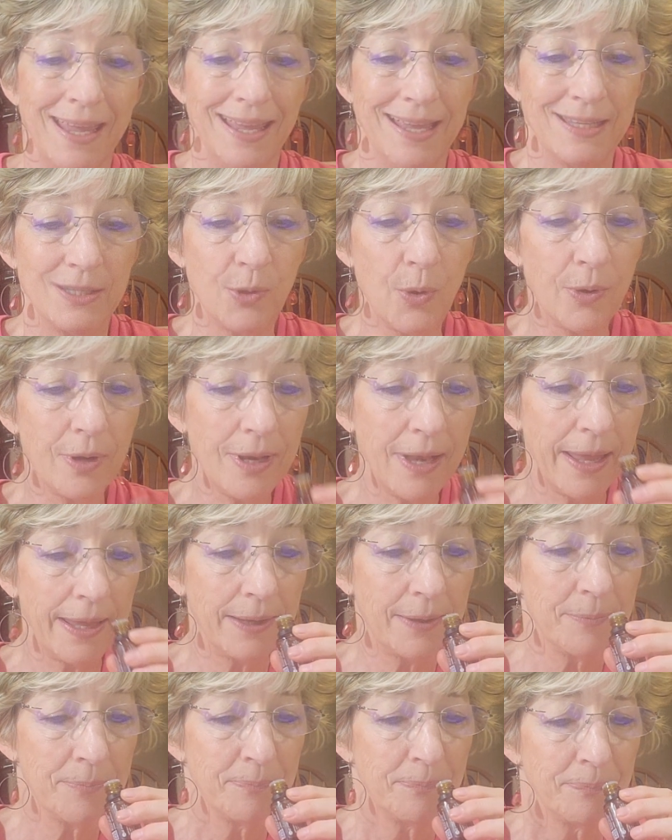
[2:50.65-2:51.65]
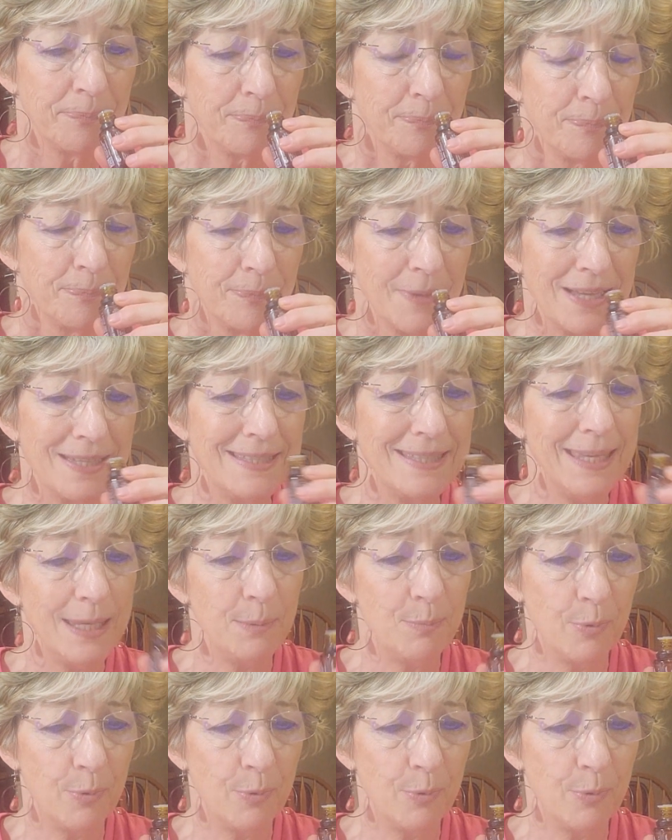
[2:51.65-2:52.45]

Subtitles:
It's kind of like a sea